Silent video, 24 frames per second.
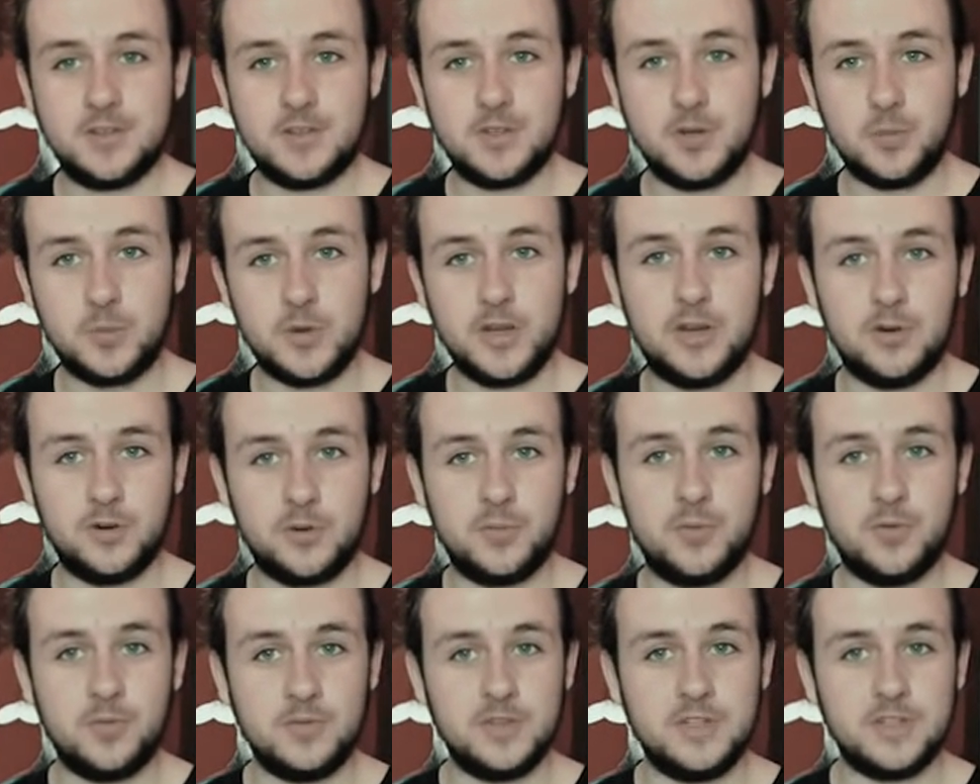superhero
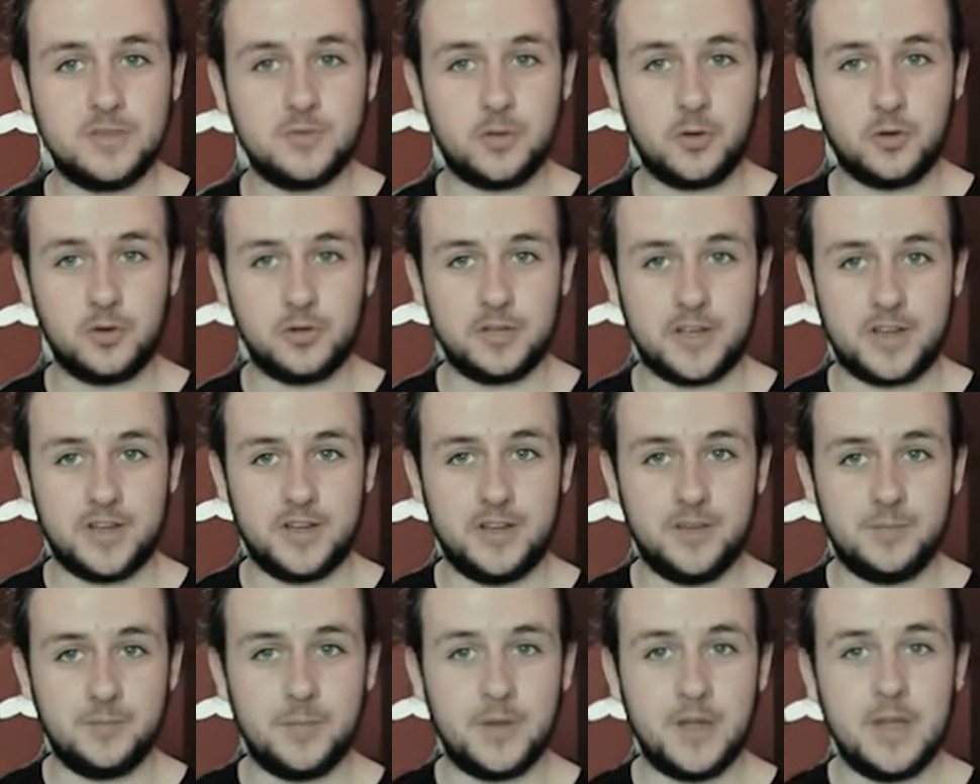movies of all
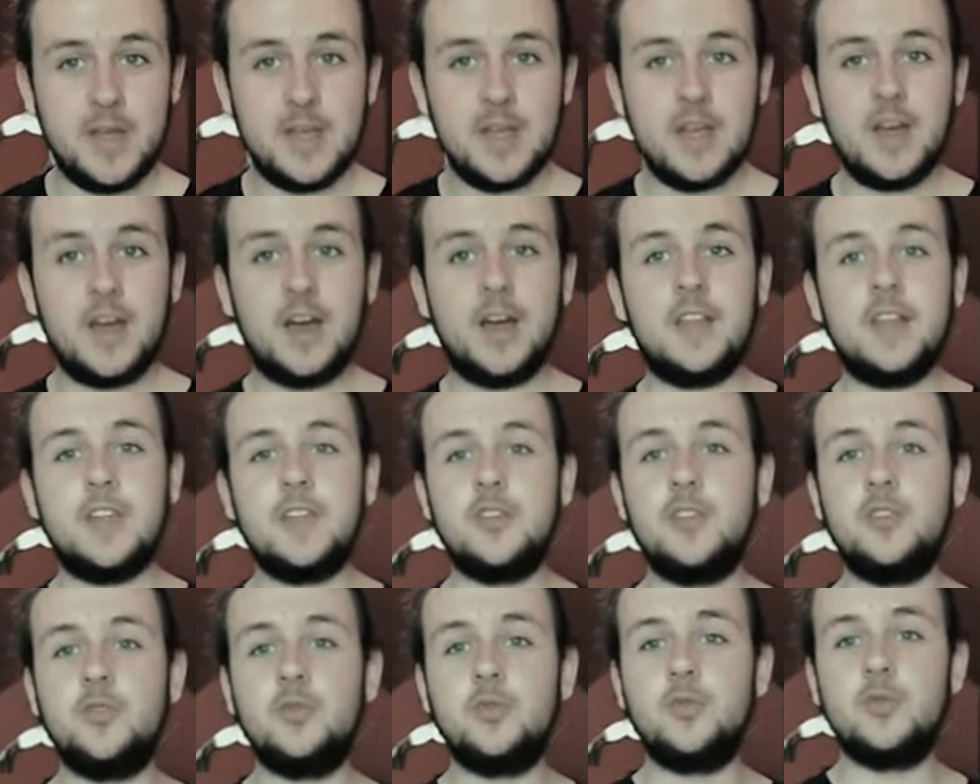time, and
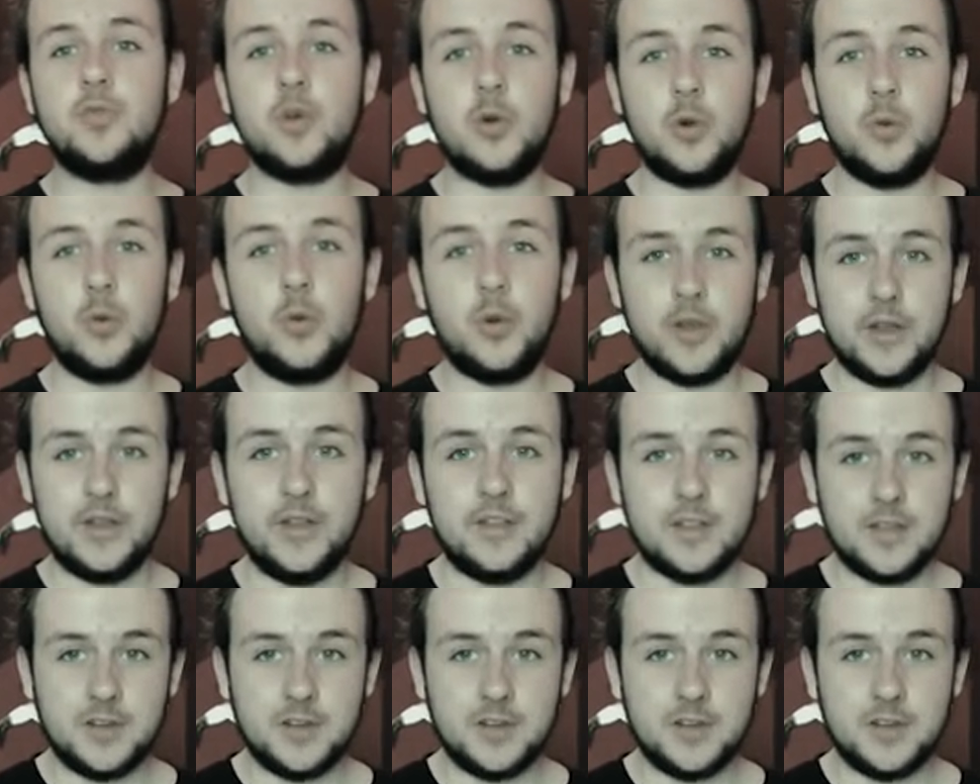then you ruin